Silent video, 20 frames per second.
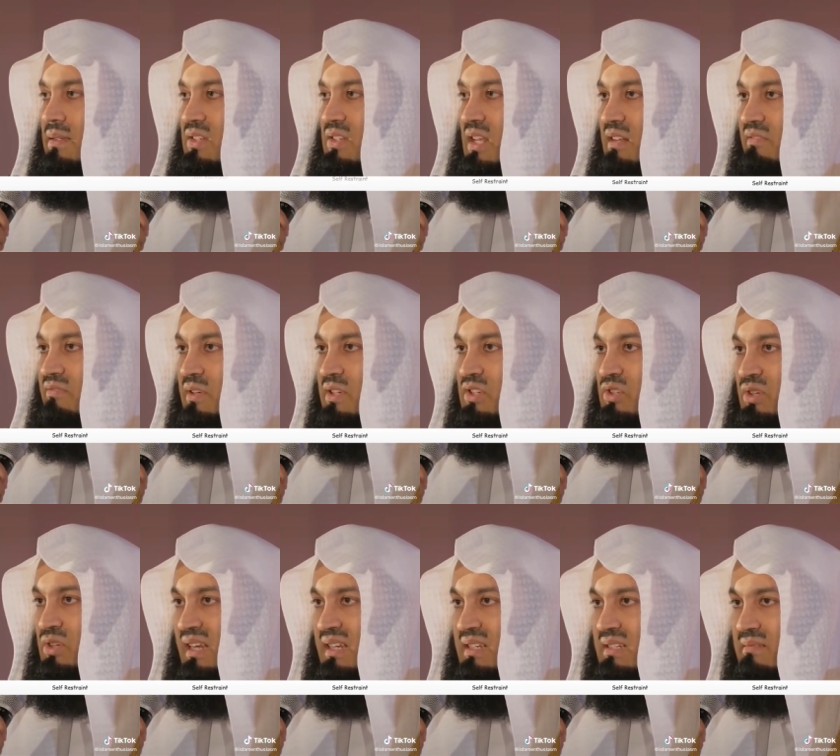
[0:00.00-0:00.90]

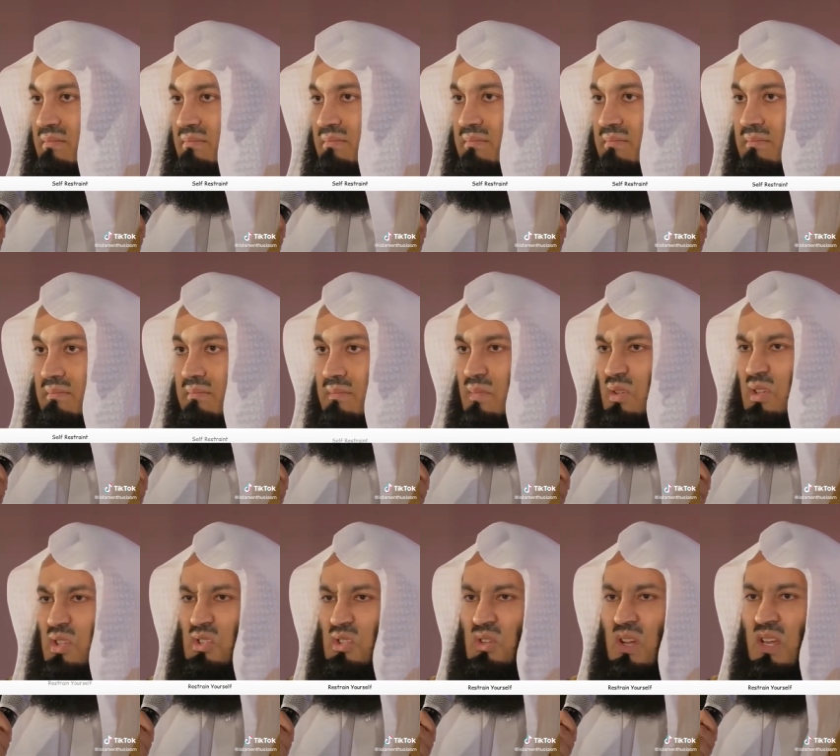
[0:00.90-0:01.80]
Self-restraint.
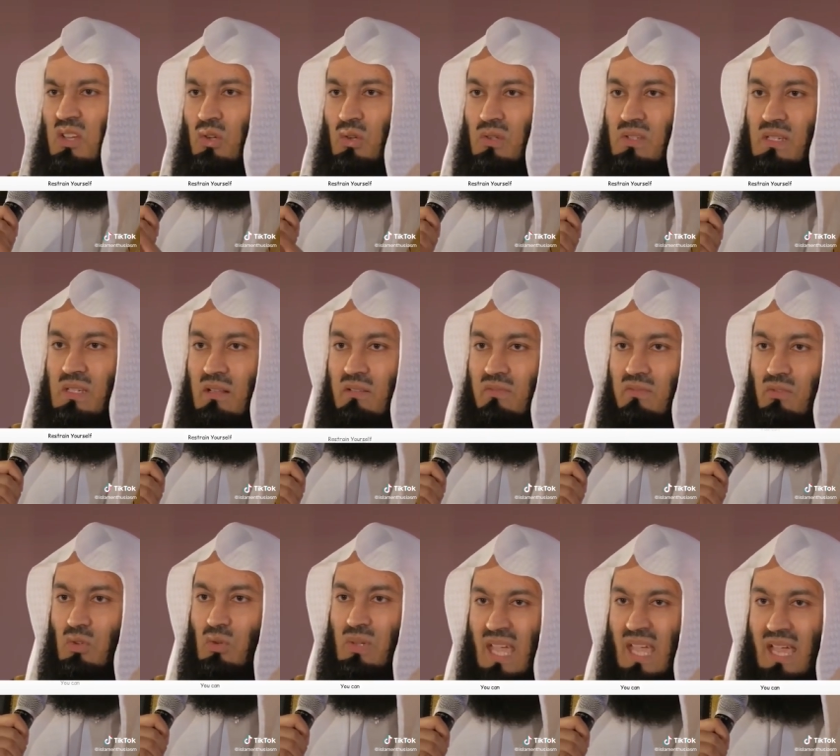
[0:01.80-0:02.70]
Restrain
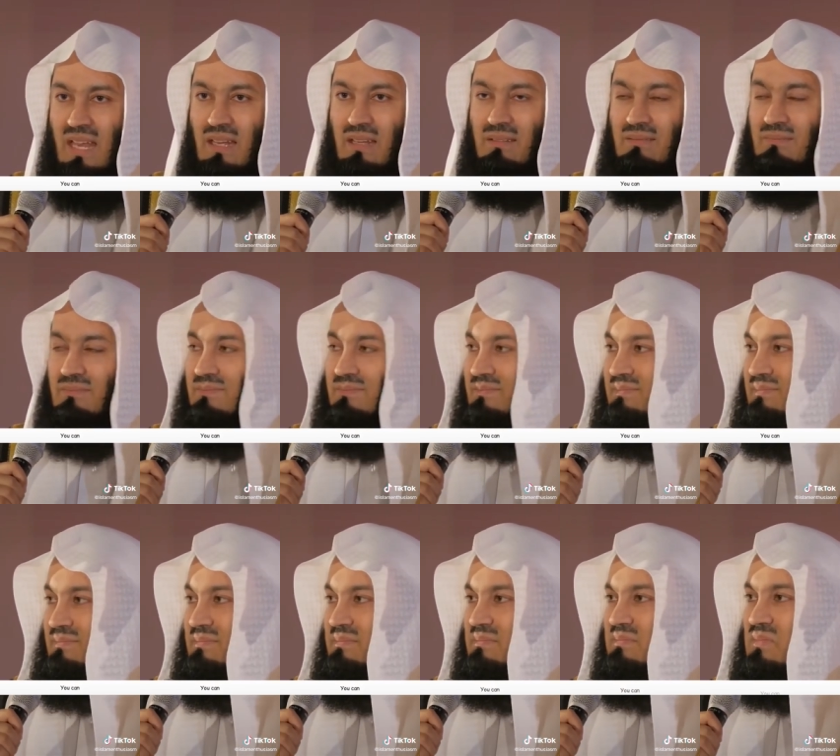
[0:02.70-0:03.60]
yourself. You can.
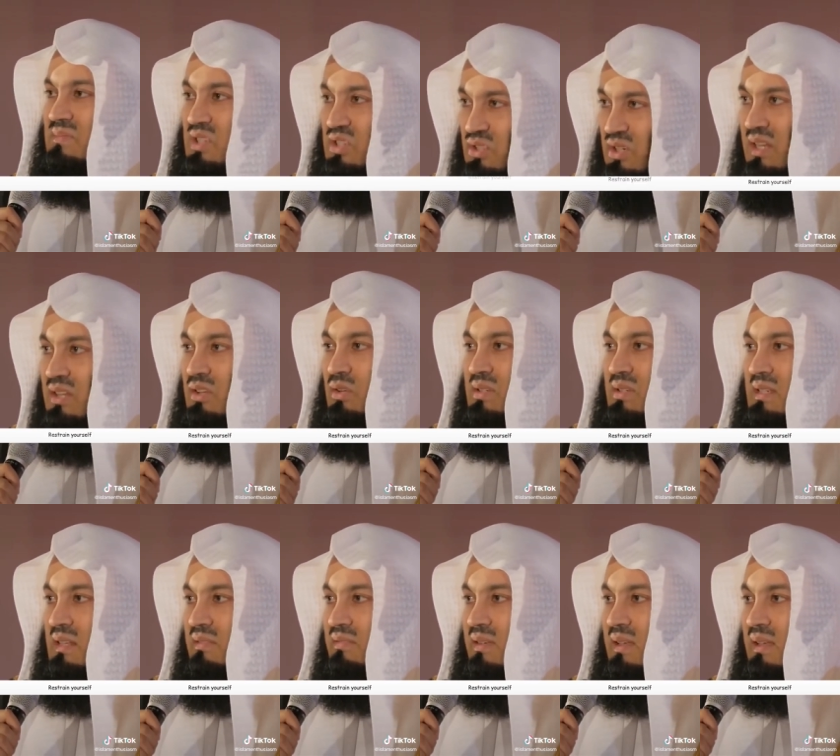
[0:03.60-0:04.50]
Restrain
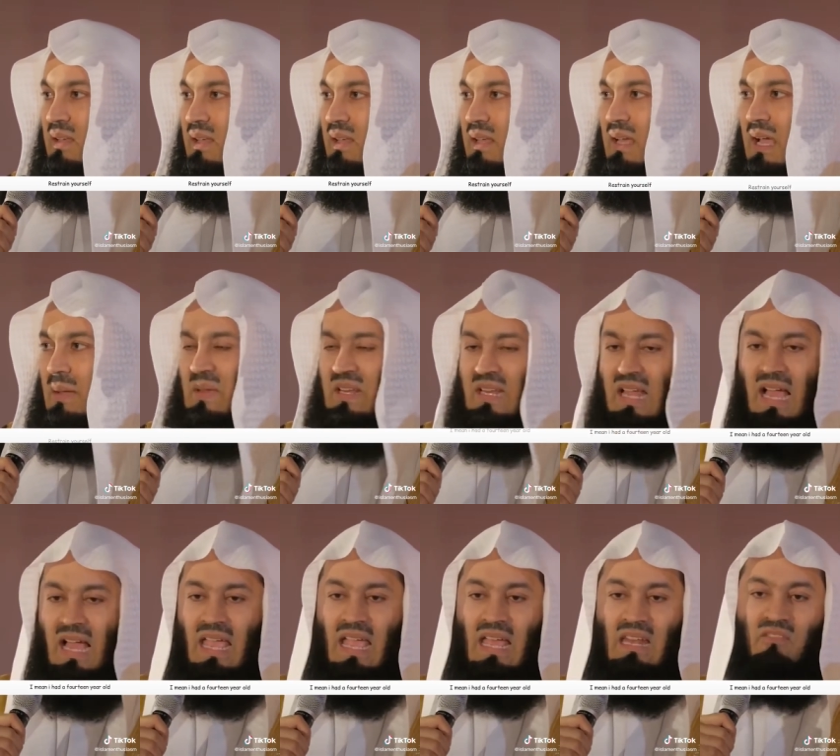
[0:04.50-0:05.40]
yourself. I mean,
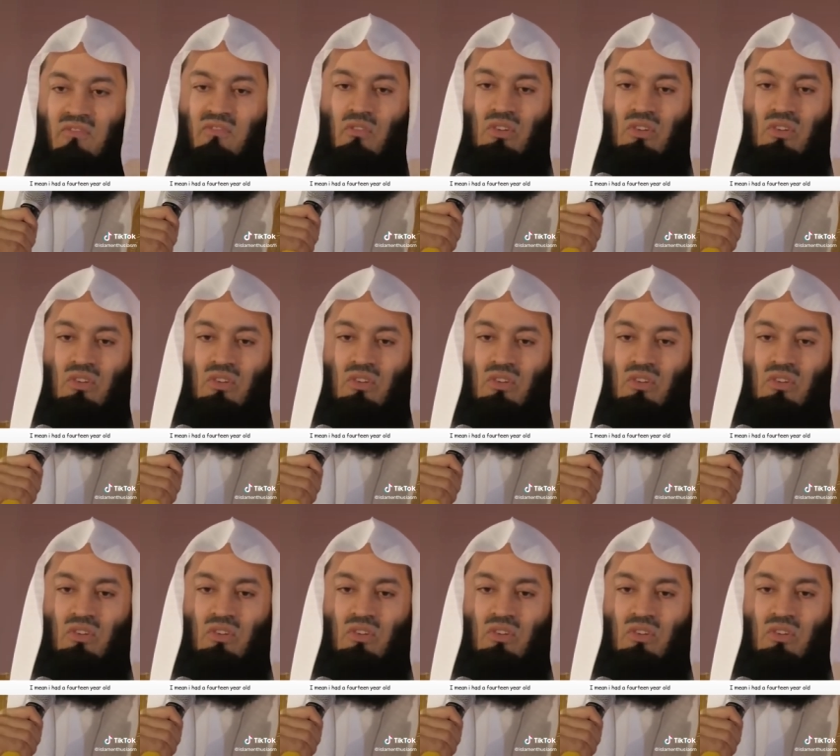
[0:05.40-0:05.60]
I had a